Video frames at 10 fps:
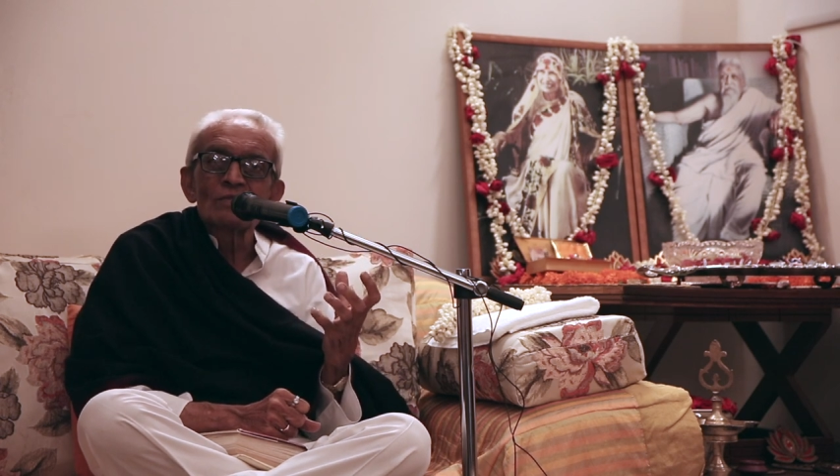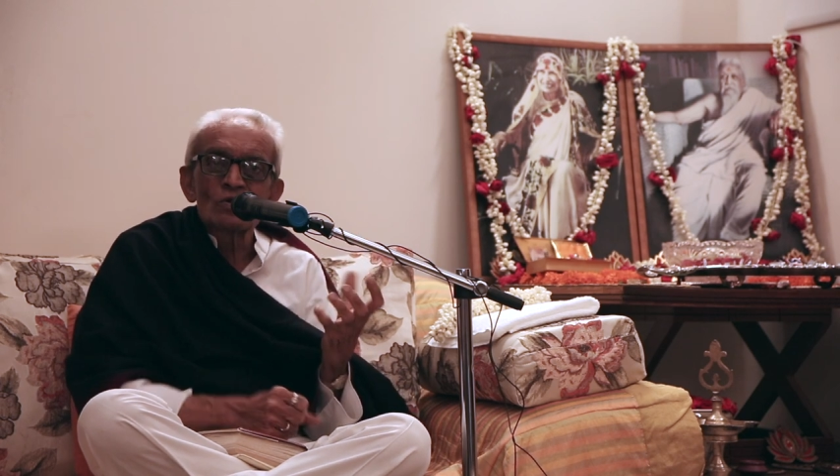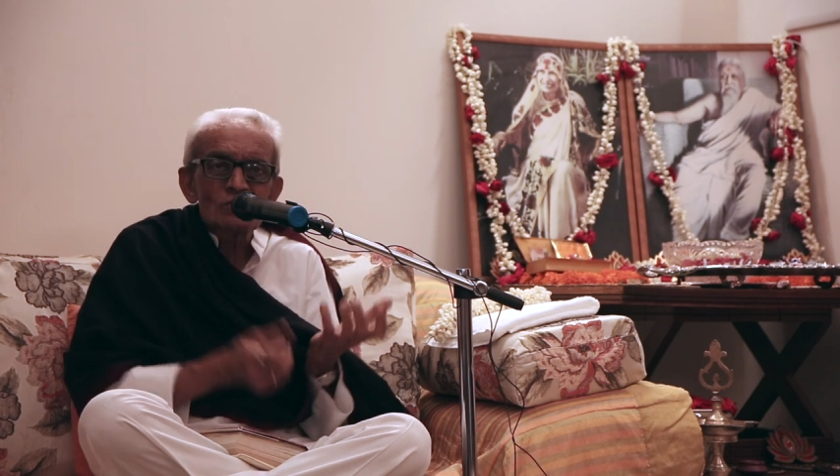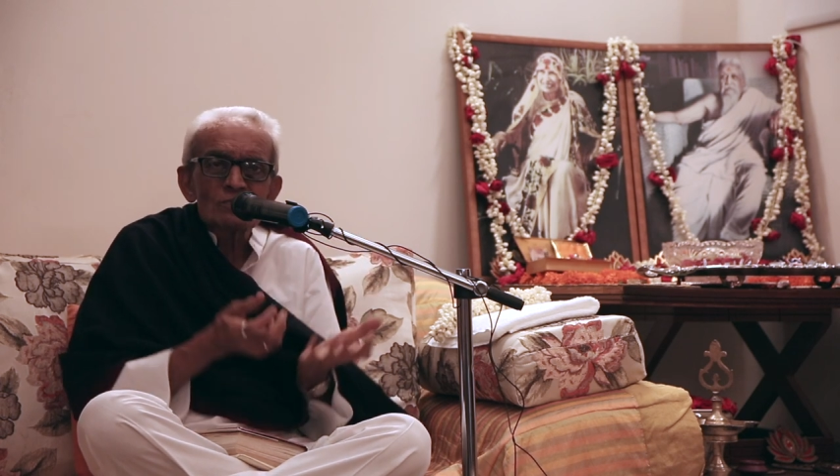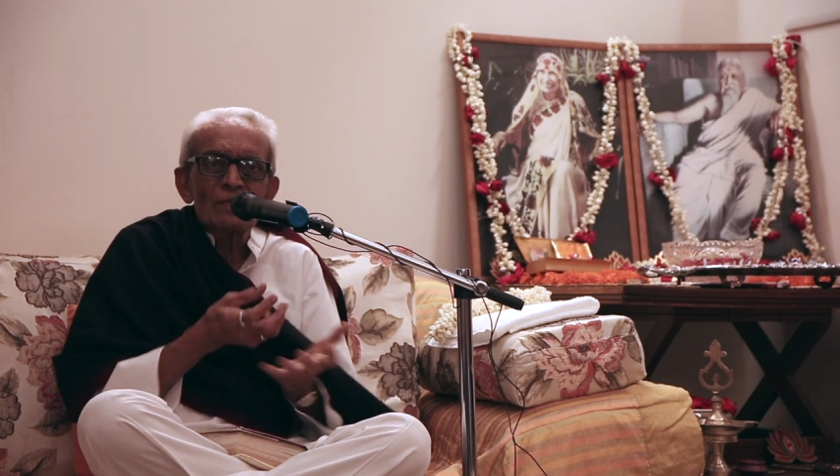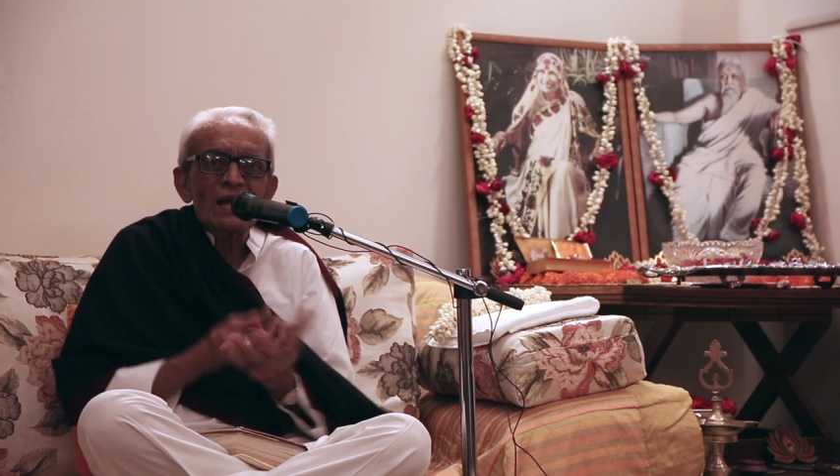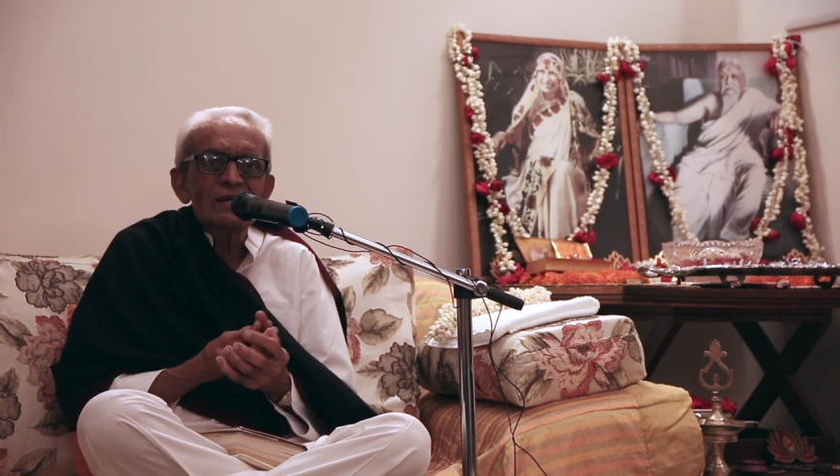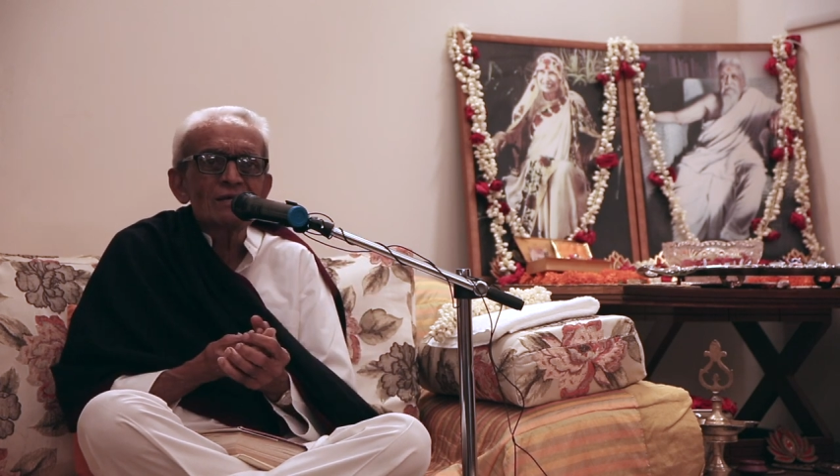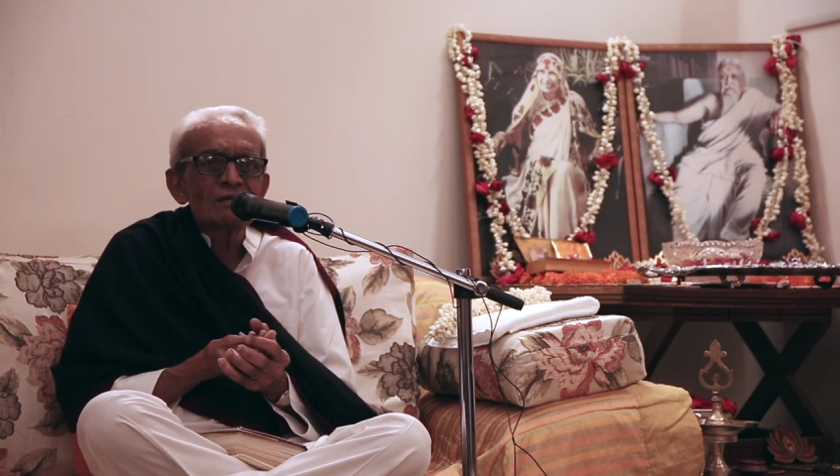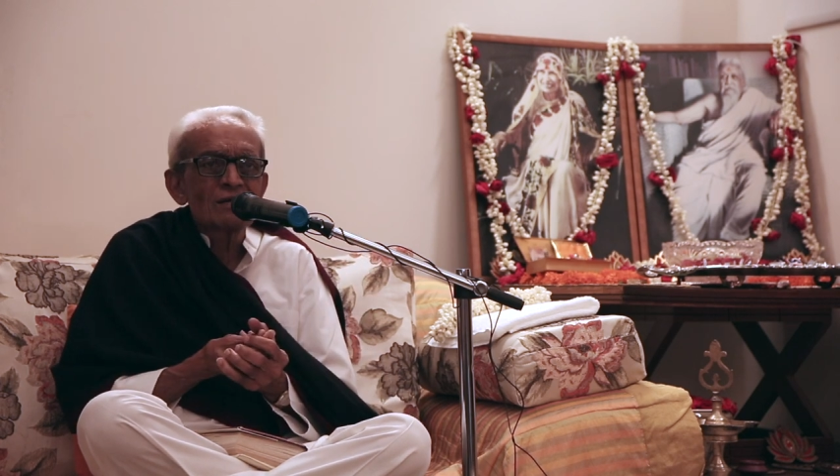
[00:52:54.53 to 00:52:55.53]
Because
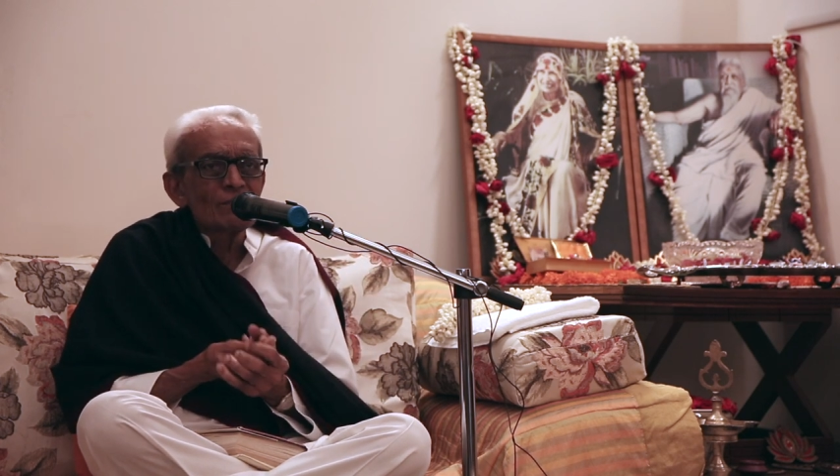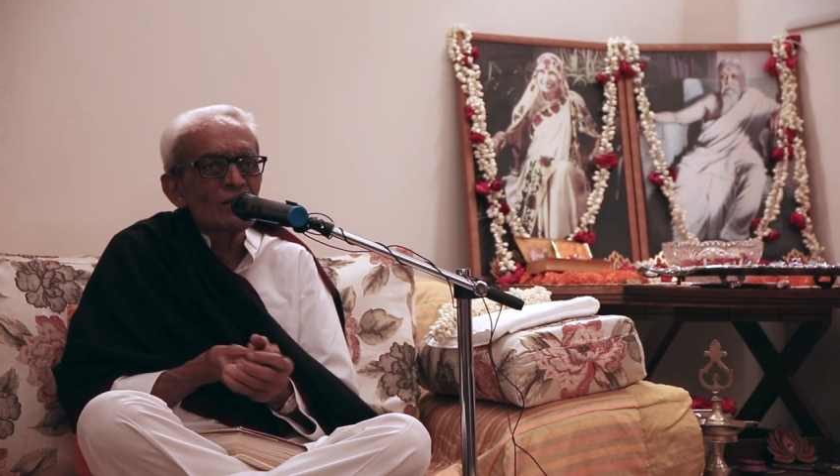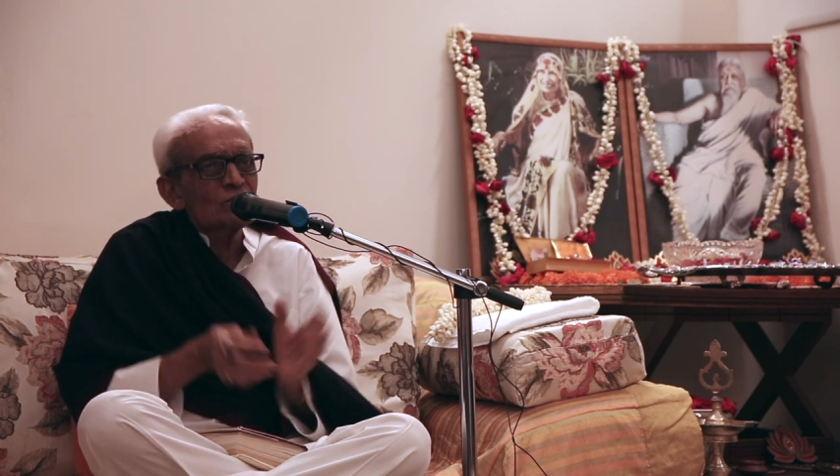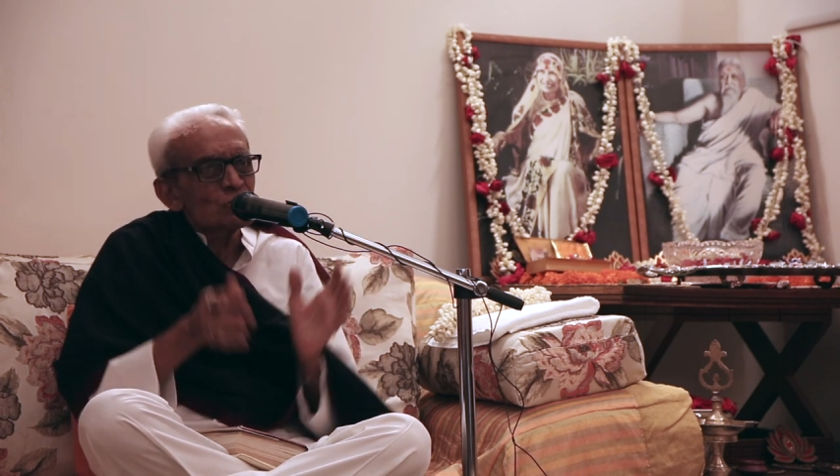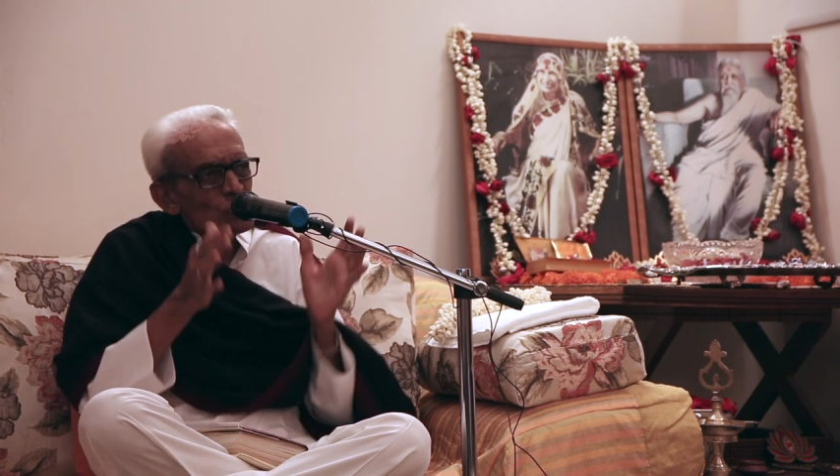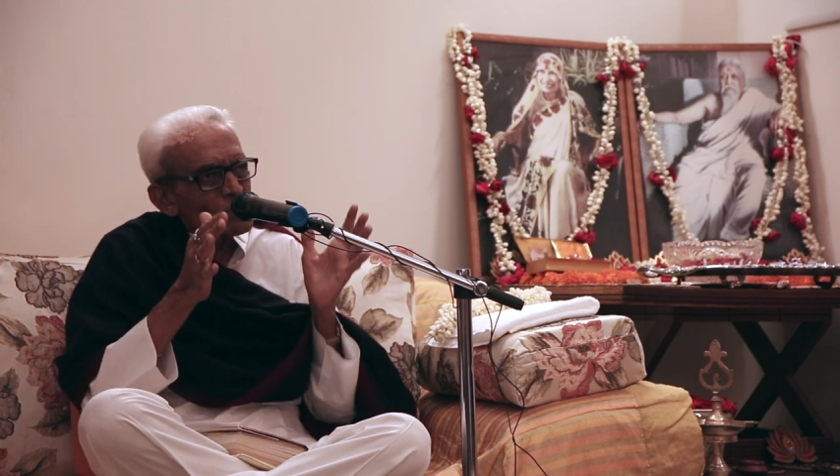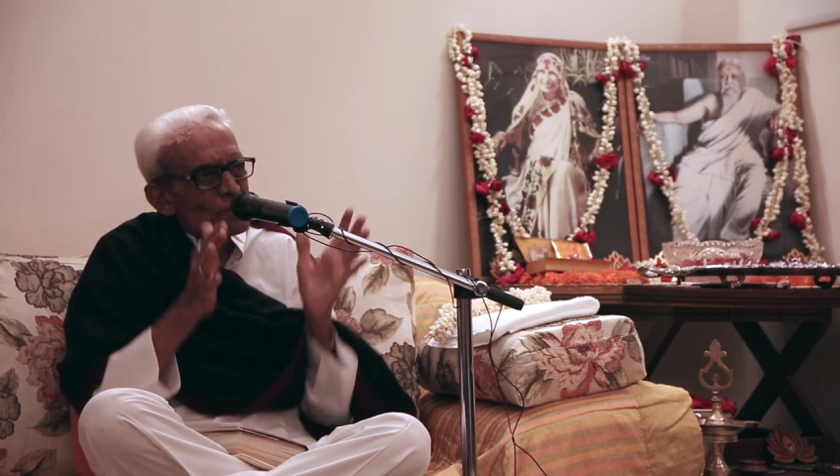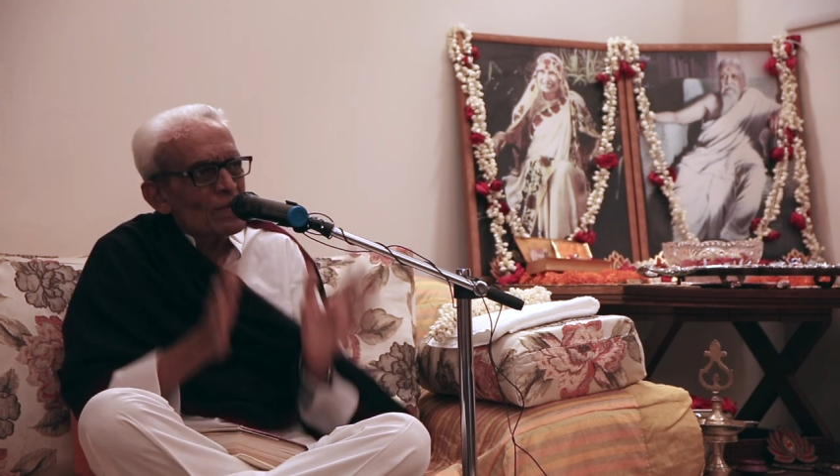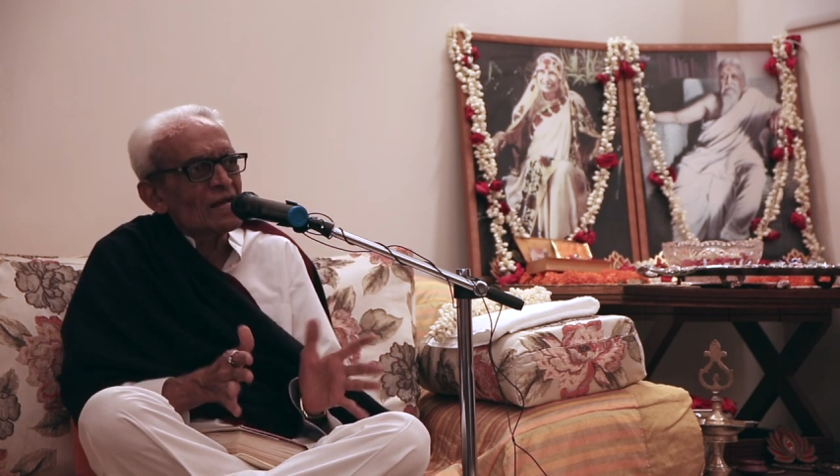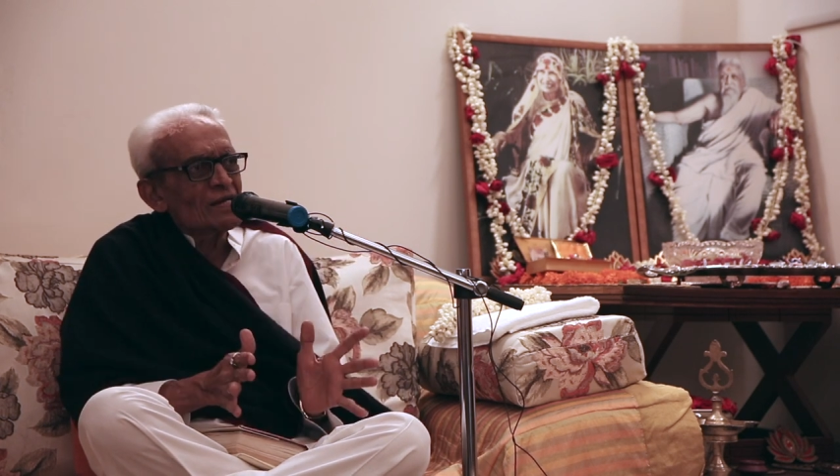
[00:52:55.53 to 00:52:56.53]
mind remains to be
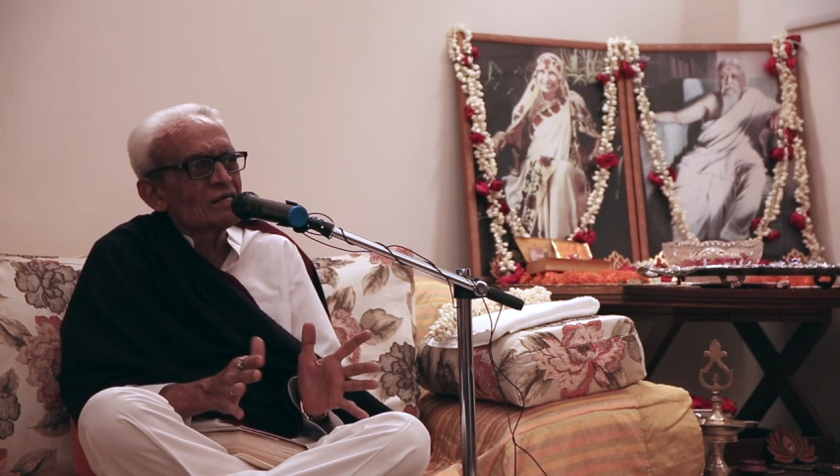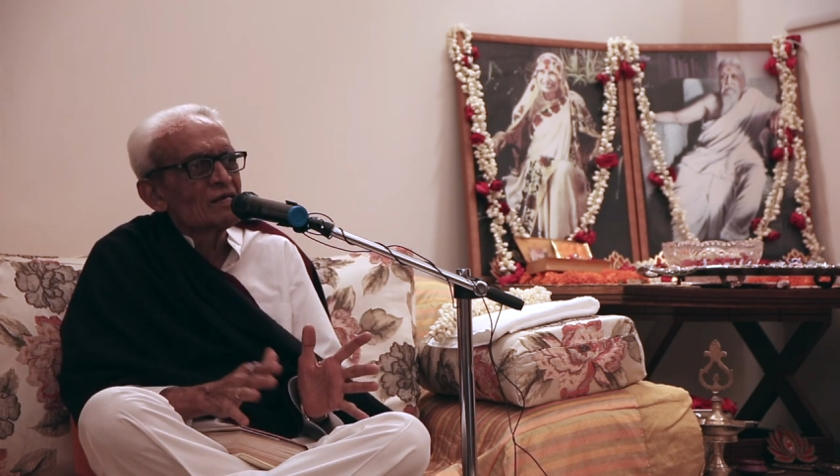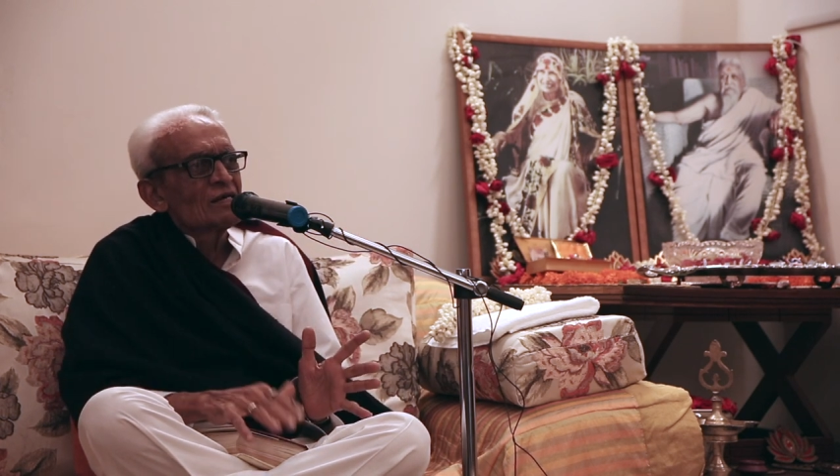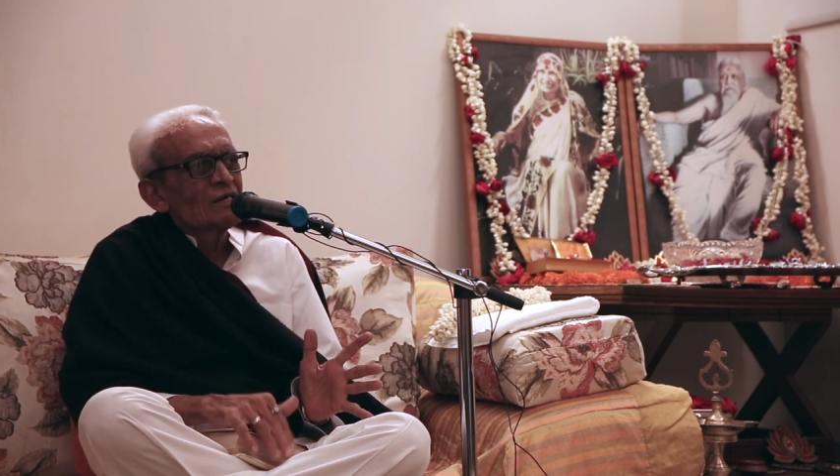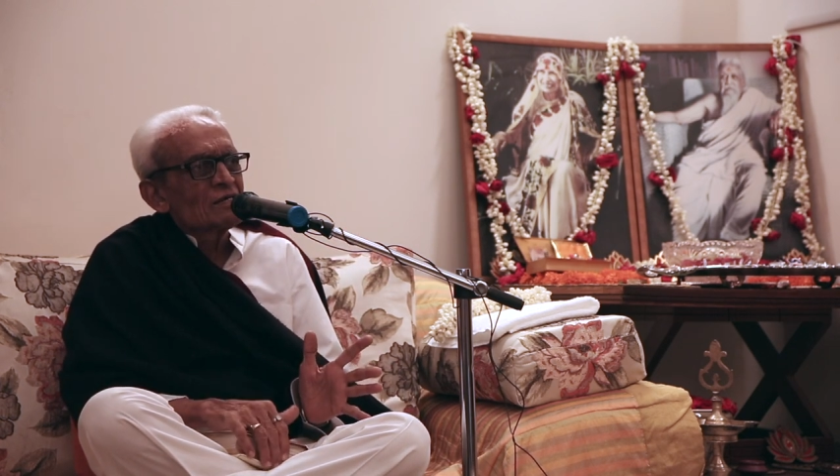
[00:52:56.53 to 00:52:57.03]
mind